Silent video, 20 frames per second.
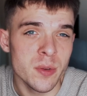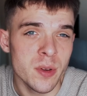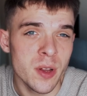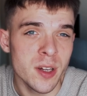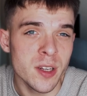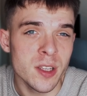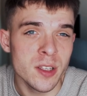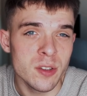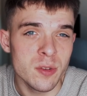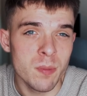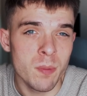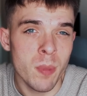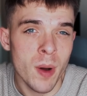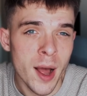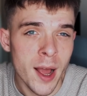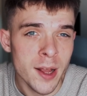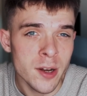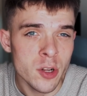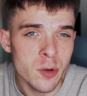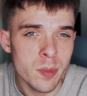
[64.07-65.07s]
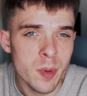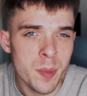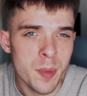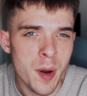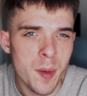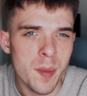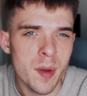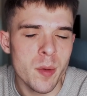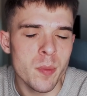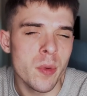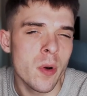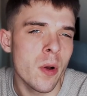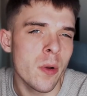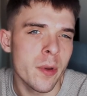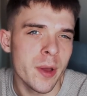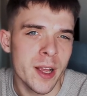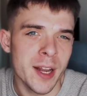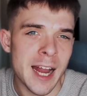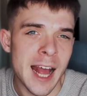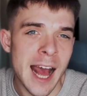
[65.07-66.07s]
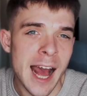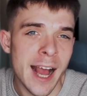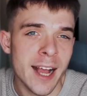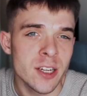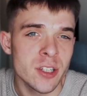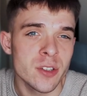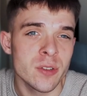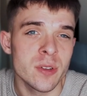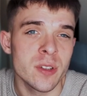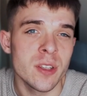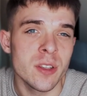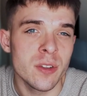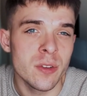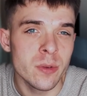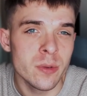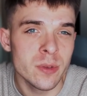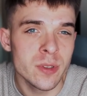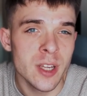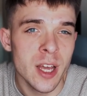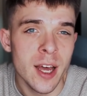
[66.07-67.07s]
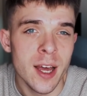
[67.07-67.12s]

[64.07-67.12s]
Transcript: not need to buy Adobe Premiere Pro. You can actually use